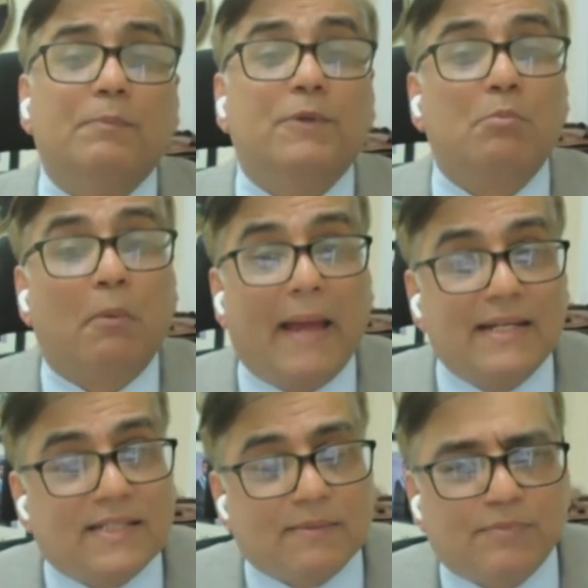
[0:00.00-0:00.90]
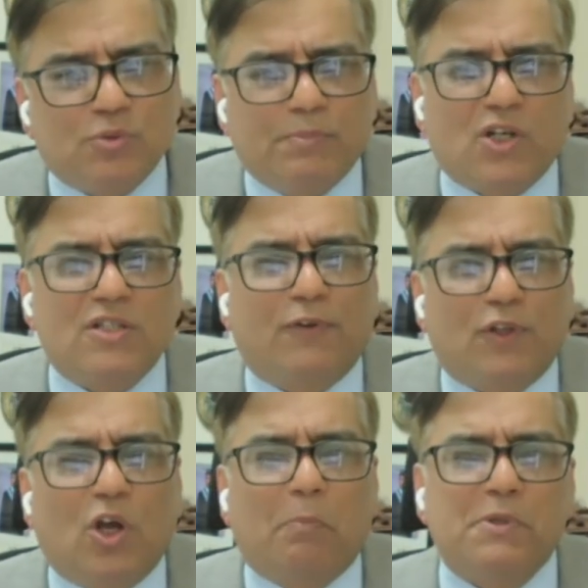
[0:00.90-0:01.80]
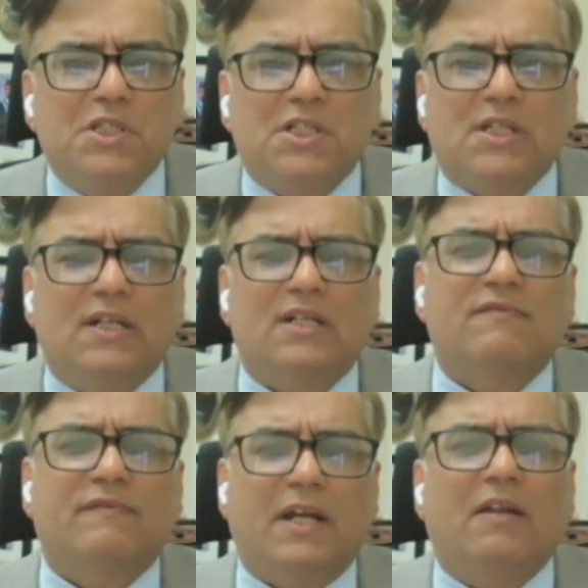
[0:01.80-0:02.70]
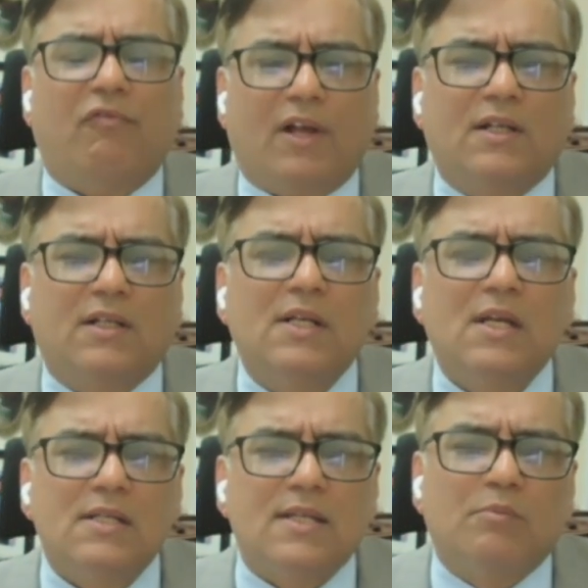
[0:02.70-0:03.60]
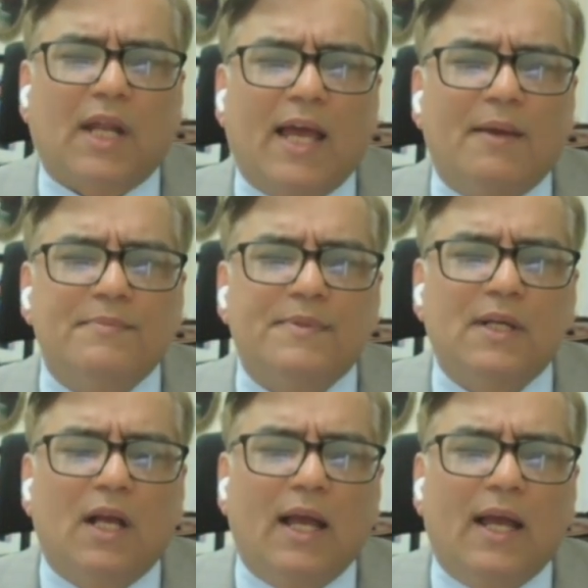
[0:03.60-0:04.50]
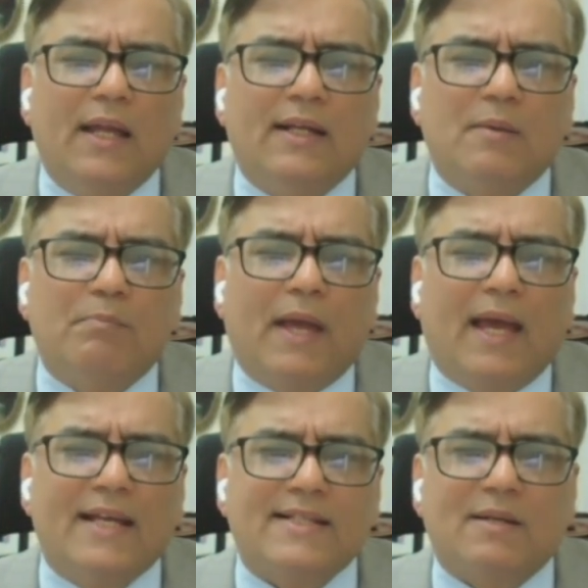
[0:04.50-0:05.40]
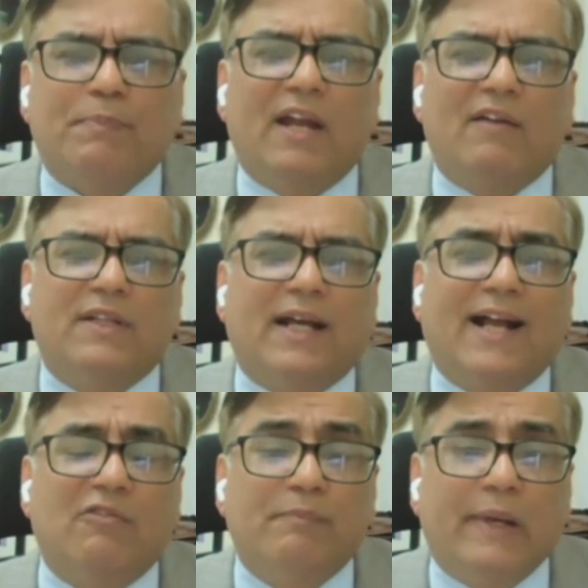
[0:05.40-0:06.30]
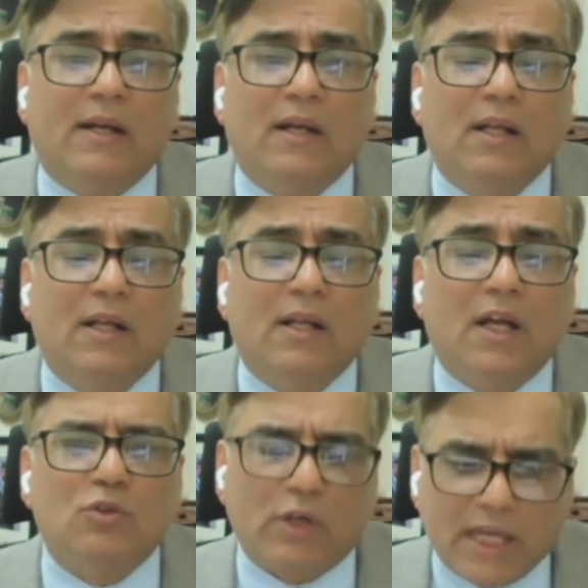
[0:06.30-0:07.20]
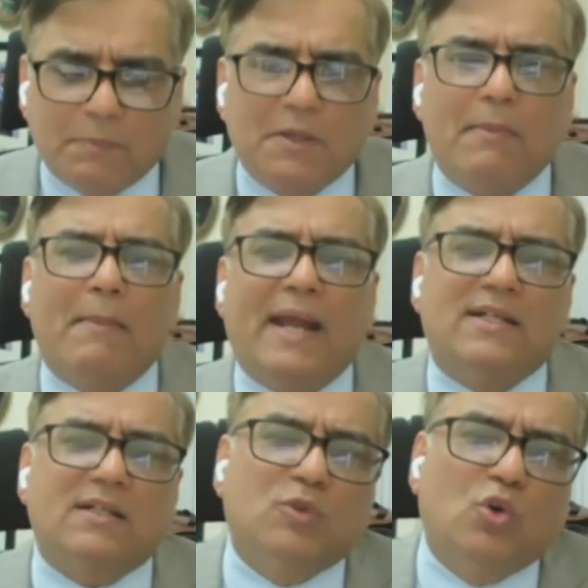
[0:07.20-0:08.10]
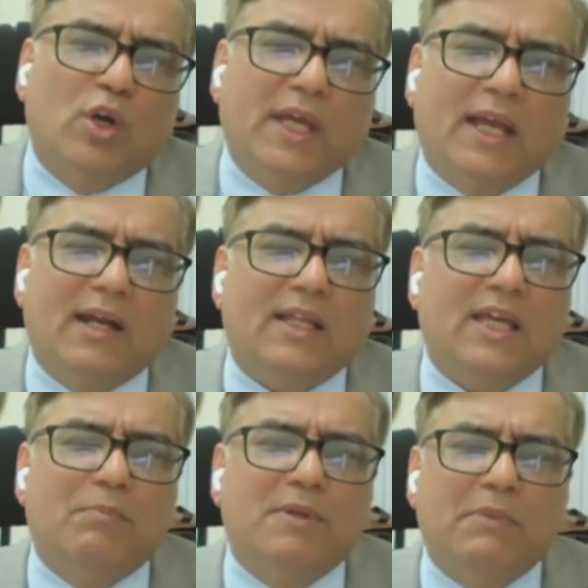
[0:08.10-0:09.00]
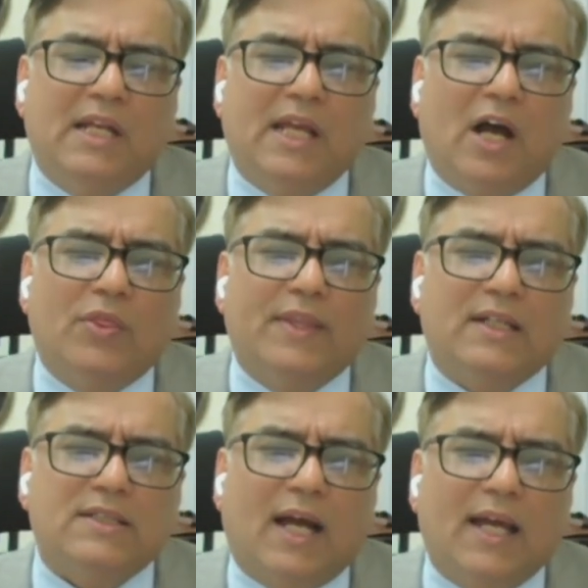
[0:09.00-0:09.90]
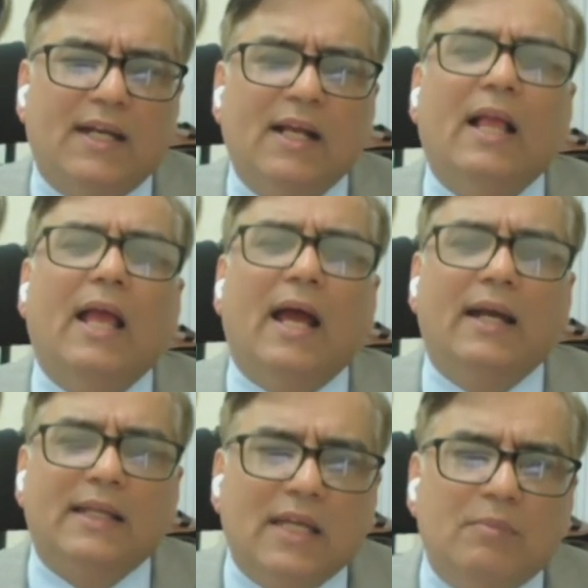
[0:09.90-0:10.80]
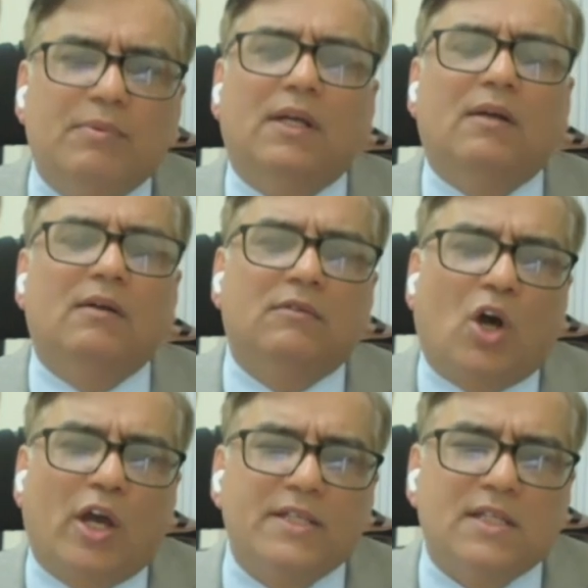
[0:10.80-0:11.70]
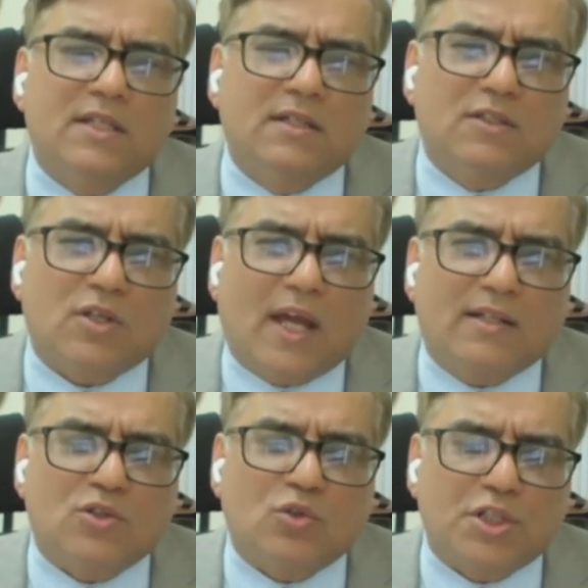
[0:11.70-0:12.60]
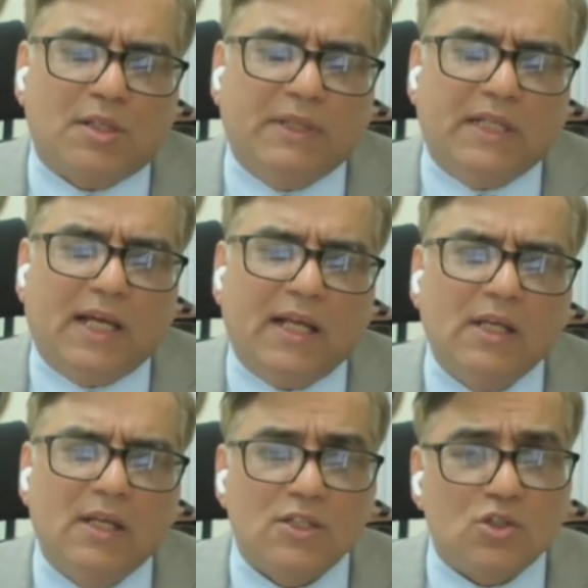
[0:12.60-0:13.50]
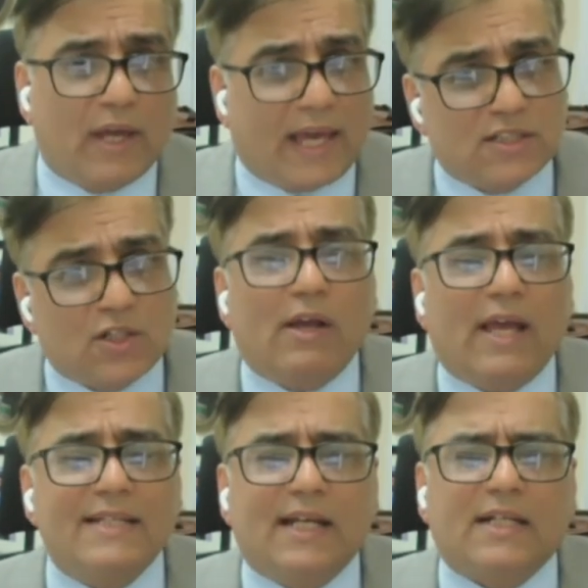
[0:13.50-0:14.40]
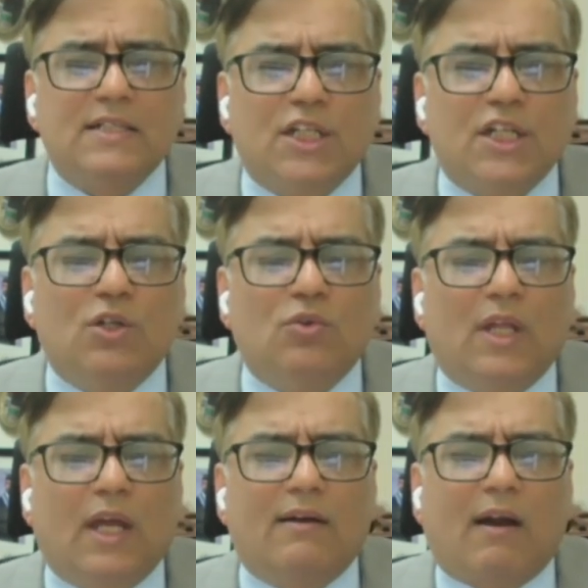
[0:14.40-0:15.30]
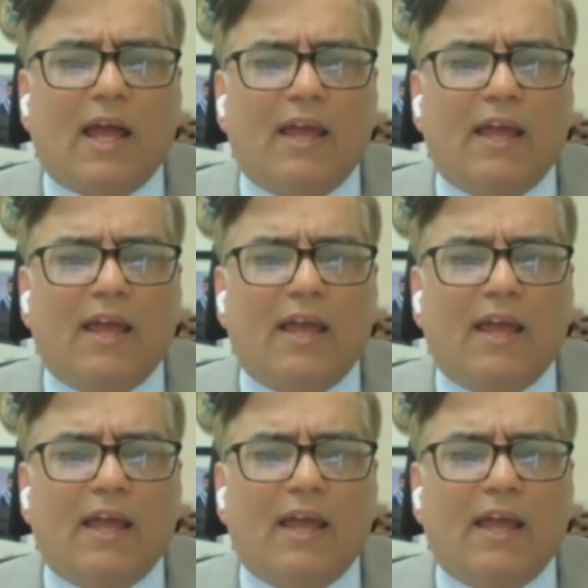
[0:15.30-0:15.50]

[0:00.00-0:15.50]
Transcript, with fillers: keep the momentum so because for the opposition it is very difficult sometimes uh, in com uh, as compared with the government uh, to keep the momentum going and keep the media on their side and keep the noises in this at the social media. So as long as they continue their